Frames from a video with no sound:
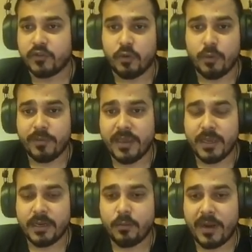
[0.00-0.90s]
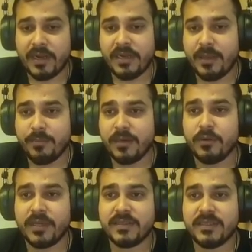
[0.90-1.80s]
So over here, one table
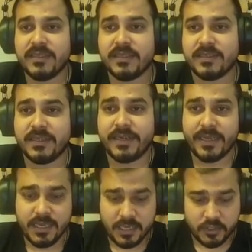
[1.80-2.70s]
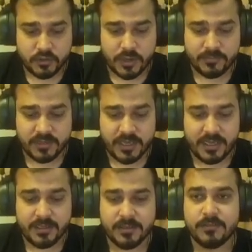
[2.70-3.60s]
you can see it is city. So I'm
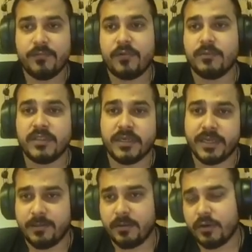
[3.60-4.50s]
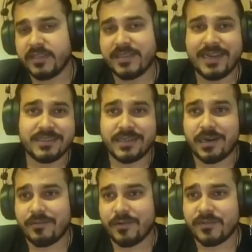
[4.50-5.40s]
saying from city. Okay, select
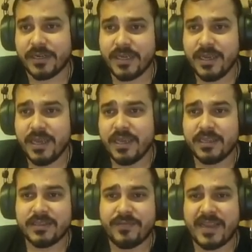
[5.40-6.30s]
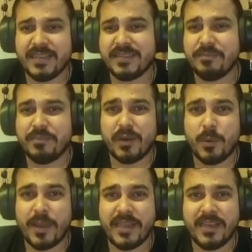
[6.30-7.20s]
star from city. It's a very simple
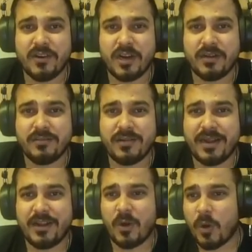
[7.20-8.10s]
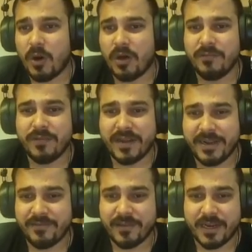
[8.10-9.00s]
query, not at all very
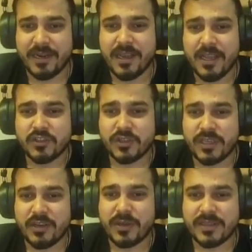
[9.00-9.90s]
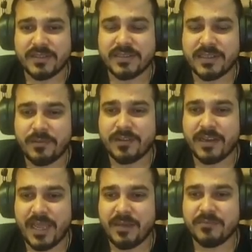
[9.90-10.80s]
difficult. So here you can see some of the
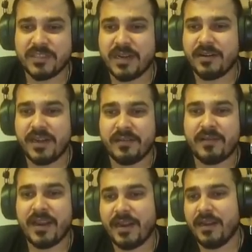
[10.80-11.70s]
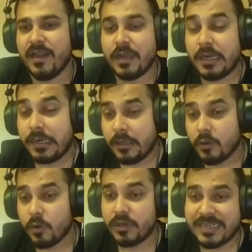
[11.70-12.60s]
names, countryside, country
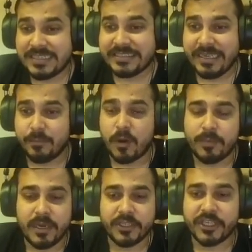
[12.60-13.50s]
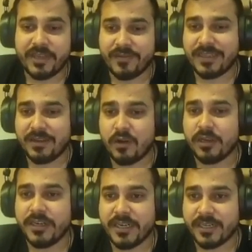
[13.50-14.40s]
code, district, population, everything, all
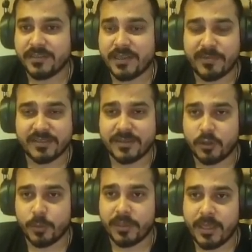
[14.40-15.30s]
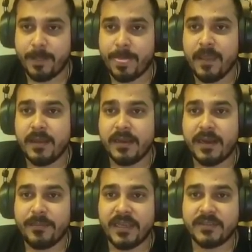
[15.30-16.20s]
the details are present over there.
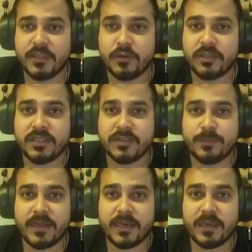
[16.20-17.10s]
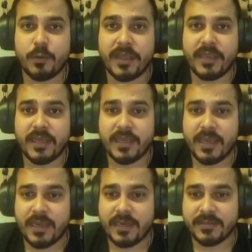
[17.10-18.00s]
Let me execute this particular query
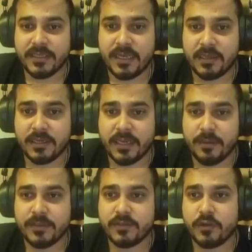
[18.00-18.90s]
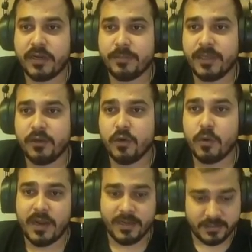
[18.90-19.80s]
again and see other tables. So let me
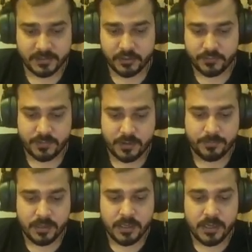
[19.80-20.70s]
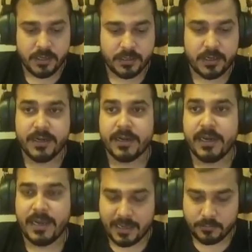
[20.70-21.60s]
go and execute from
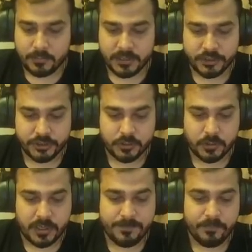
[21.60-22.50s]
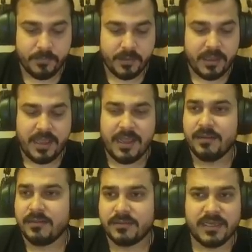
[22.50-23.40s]
country language. Okay.
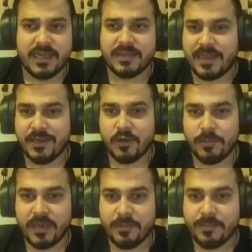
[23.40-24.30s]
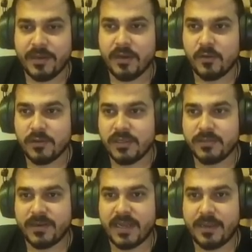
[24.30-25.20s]
See guys, I know many people know this,
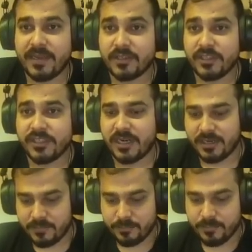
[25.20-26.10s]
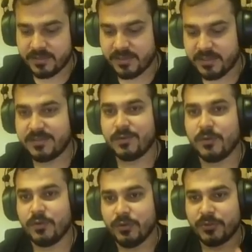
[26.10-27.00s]
but I'm actually starting from basics. So
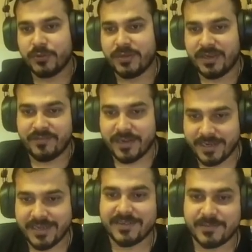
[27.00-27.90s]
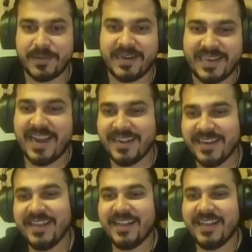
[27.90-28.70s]
you should definitely respect that.